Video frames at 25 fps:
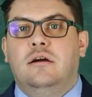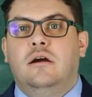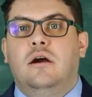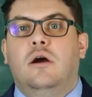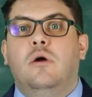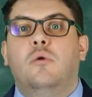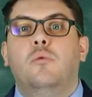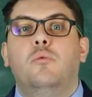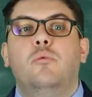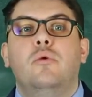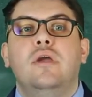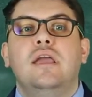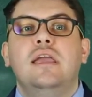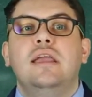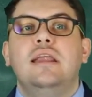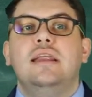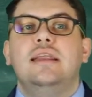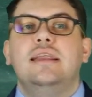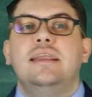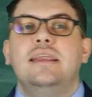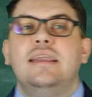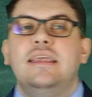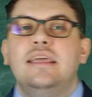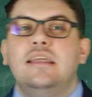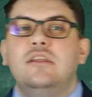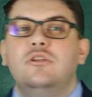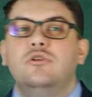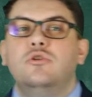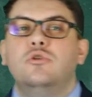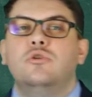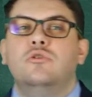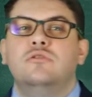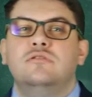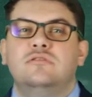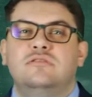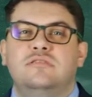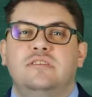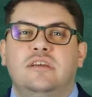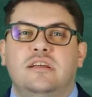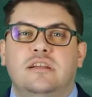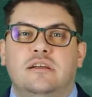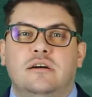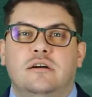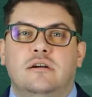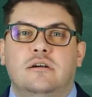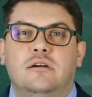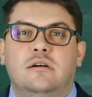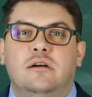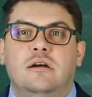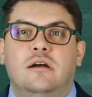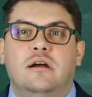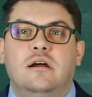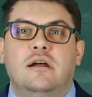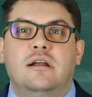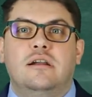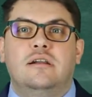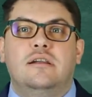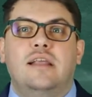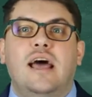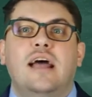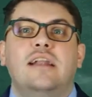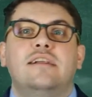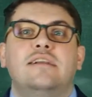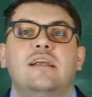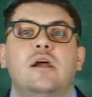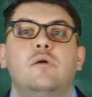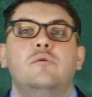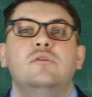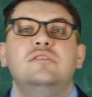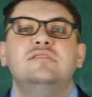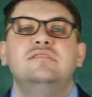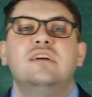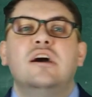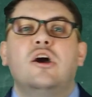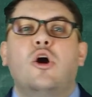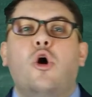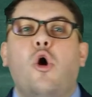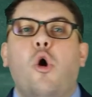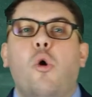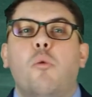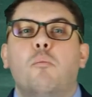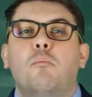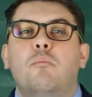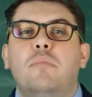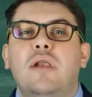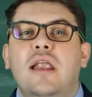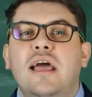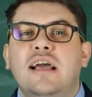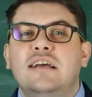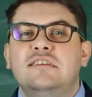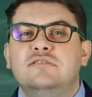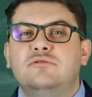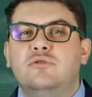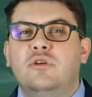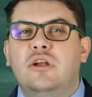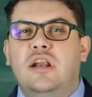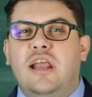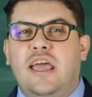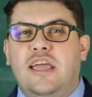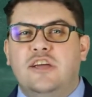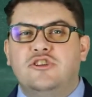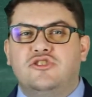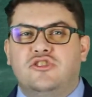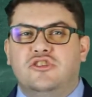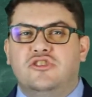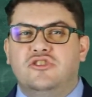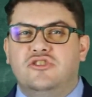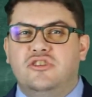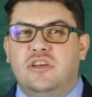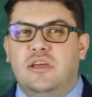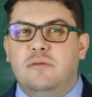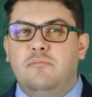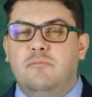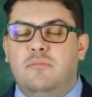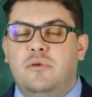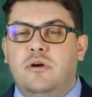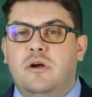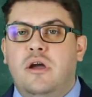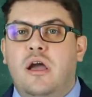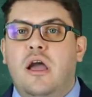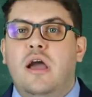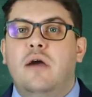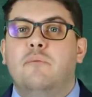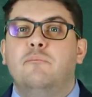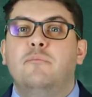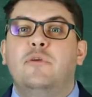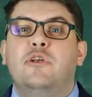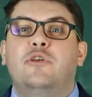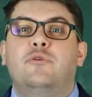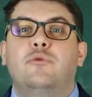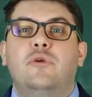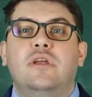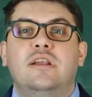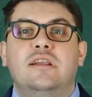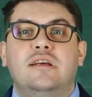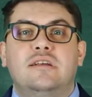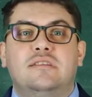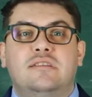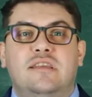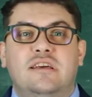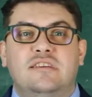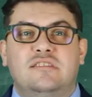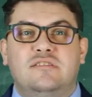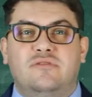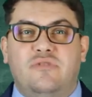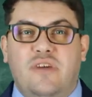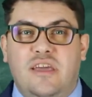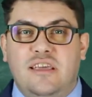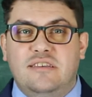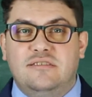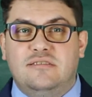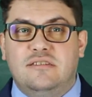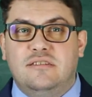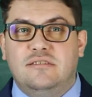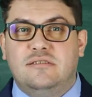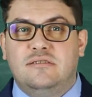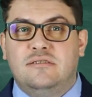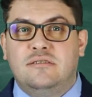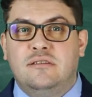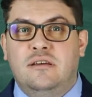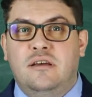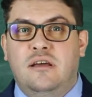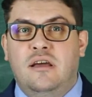we need to consider that there is a complex relationship between the test phases.